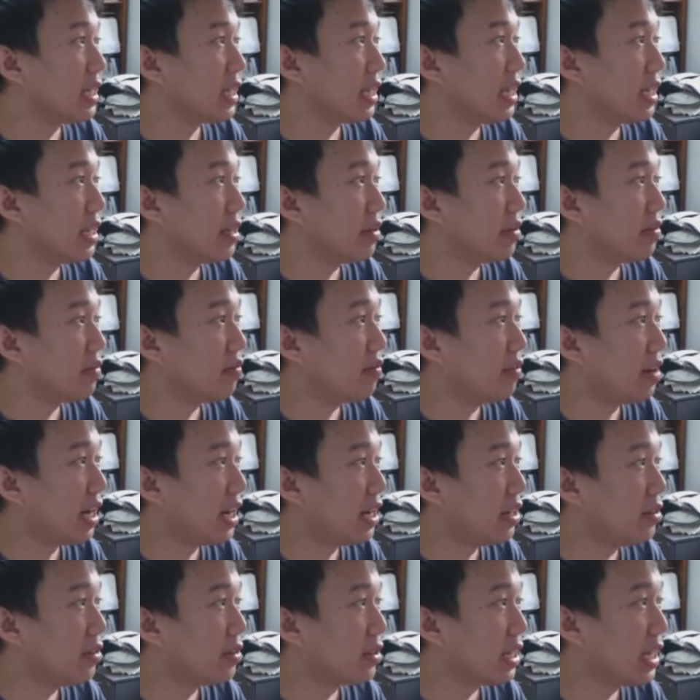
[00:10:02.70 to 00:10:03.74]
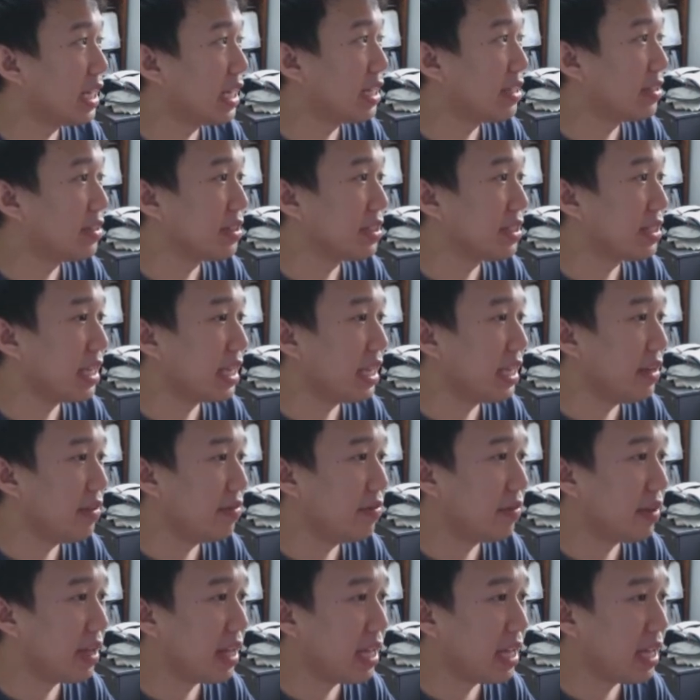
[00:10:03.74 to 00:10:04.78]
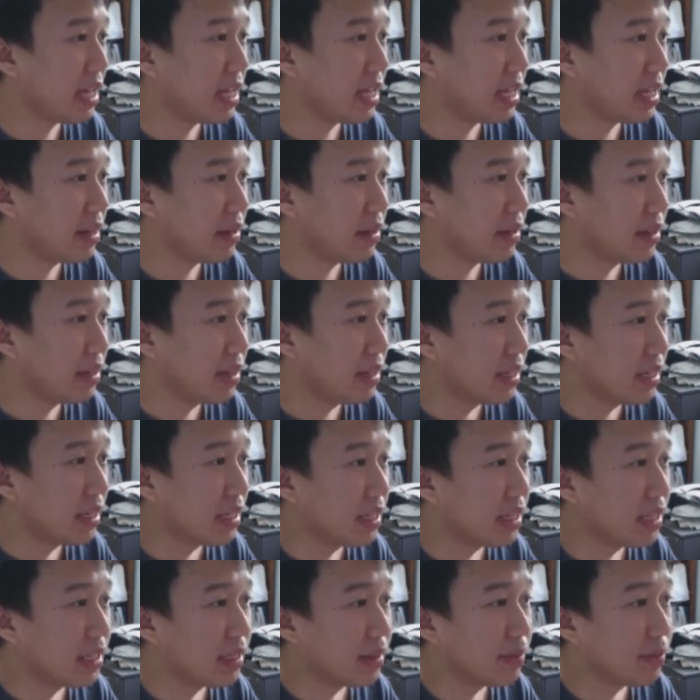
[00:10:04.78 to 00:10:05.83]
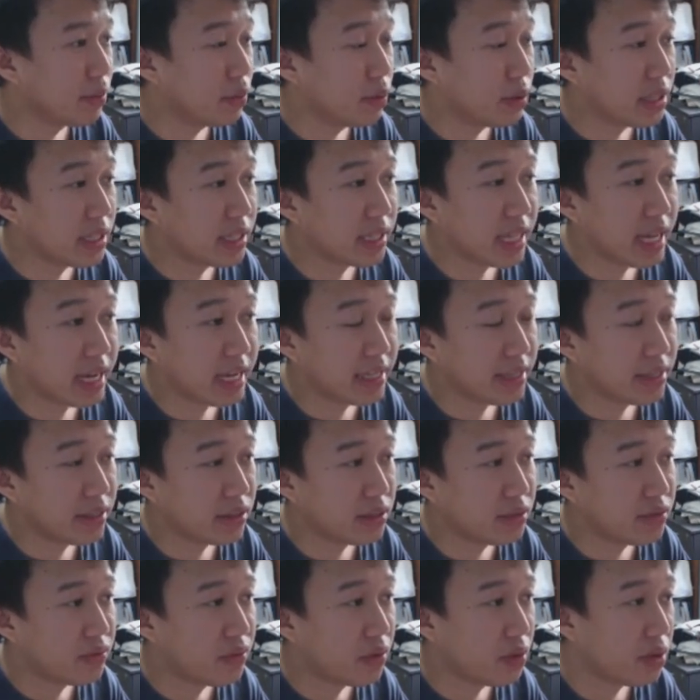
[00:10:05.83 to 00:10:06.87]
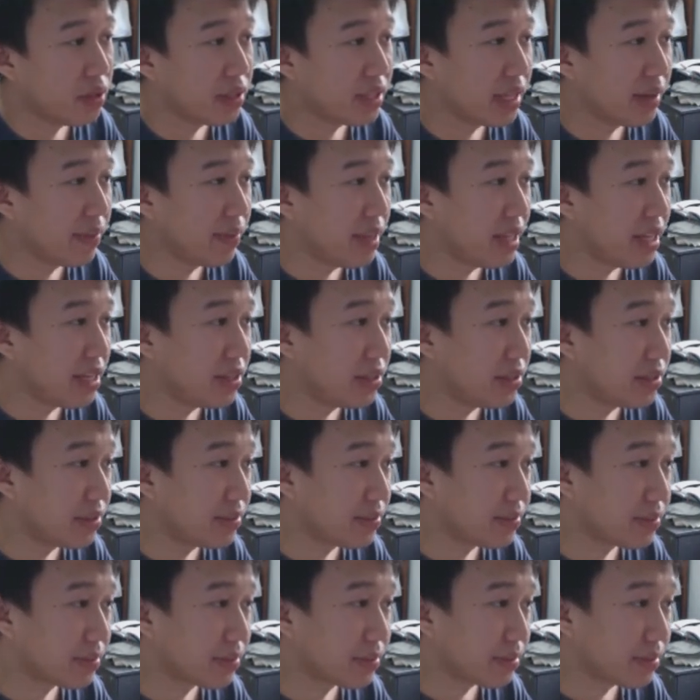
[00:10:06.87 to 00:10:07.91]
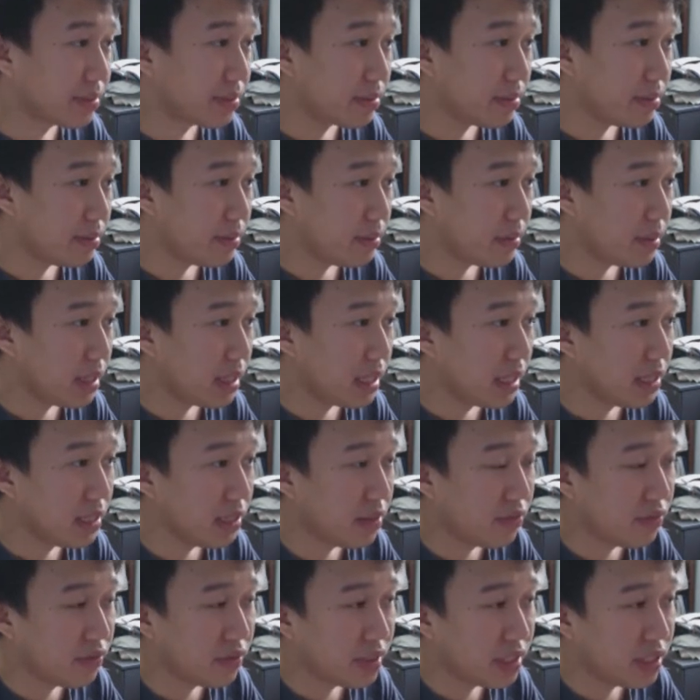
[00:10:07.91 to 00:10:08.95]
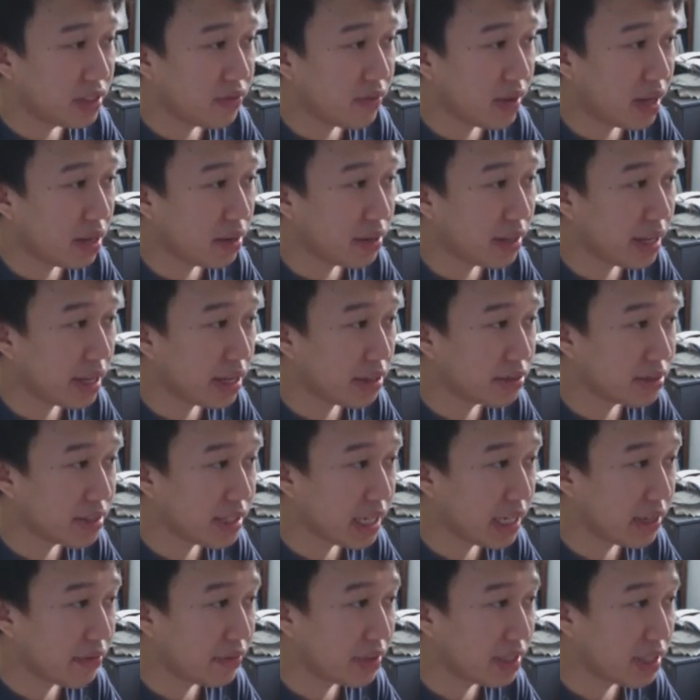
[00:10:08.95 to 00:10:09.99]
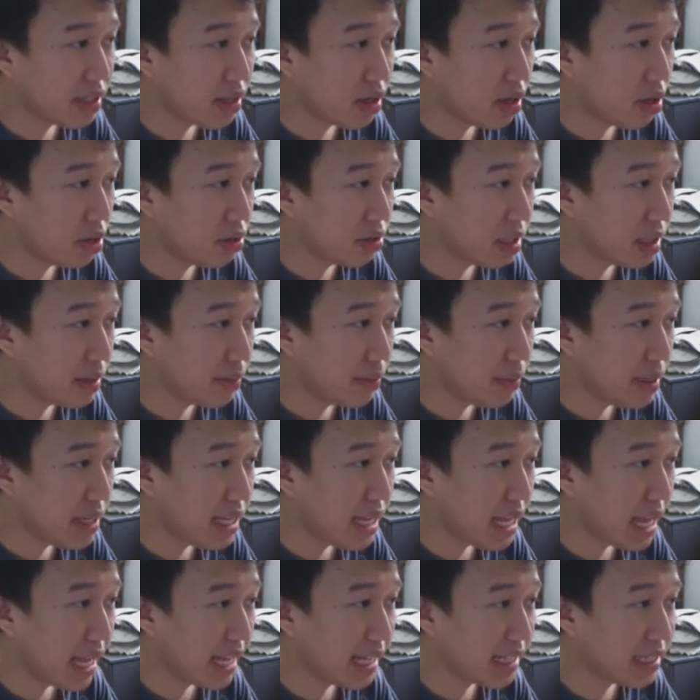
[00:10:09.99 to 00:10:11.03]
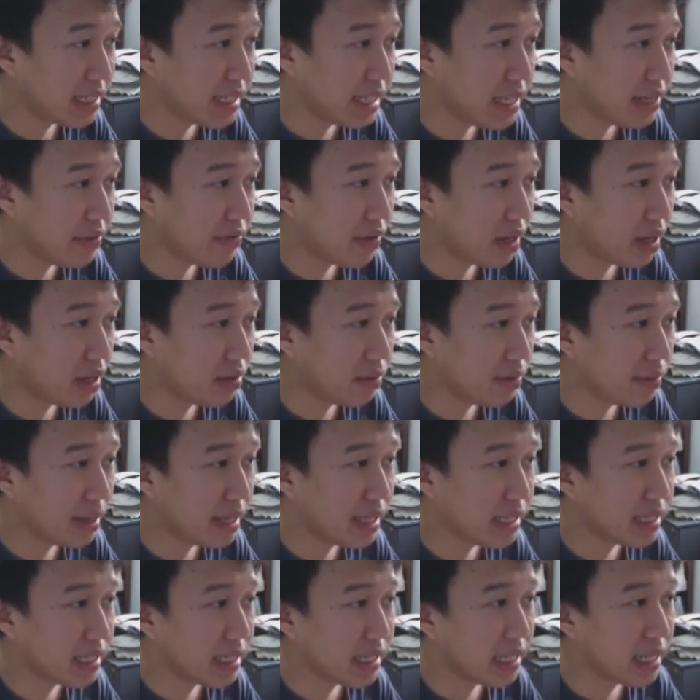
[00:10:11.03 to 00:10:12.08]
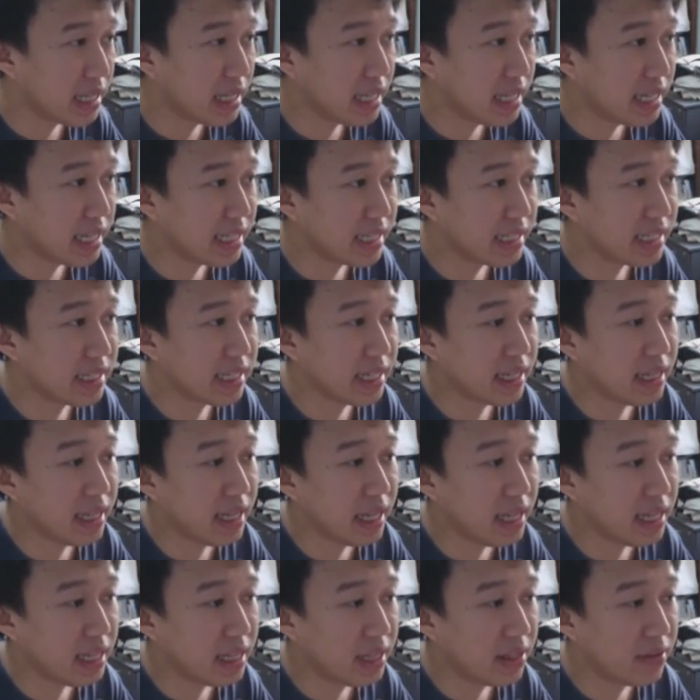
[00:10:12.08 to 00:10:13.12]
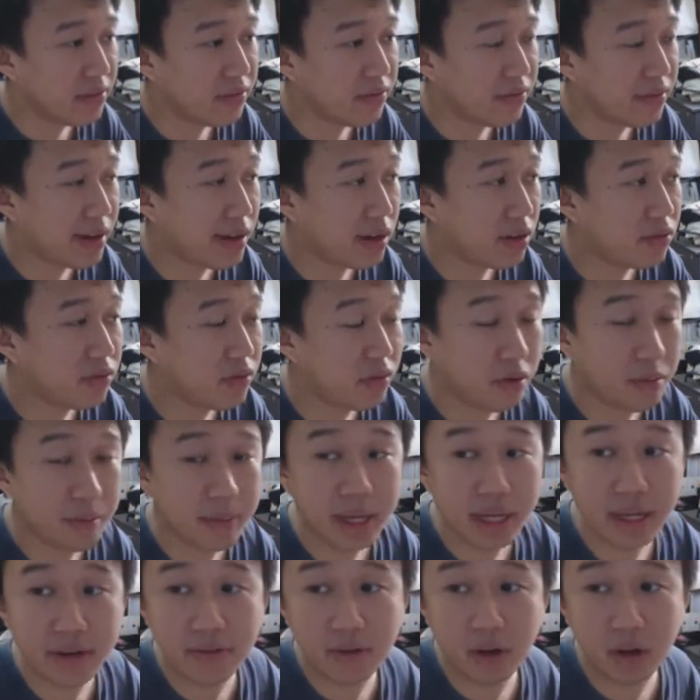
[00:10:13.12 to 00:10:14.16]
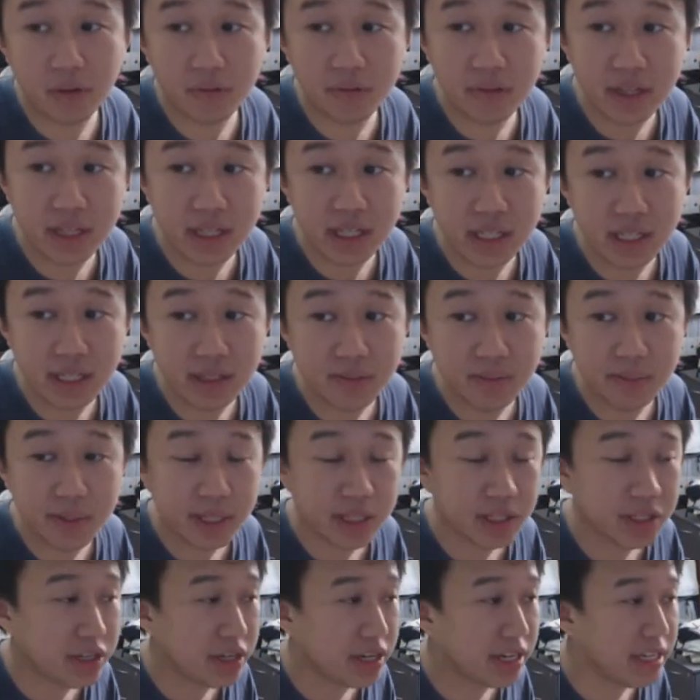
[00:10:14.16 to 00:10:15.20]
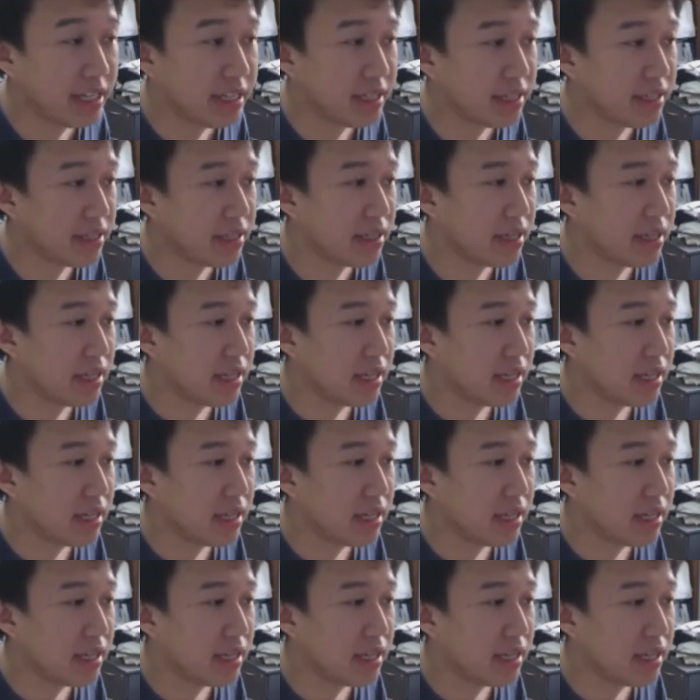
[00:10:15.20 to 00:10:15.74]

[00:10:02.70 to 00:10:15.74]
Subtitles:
Click on File, click on Save, and put a title for your thumbnail. The first file that I'll save is called the pxt file. Basically, it's the native file format of this picture editor.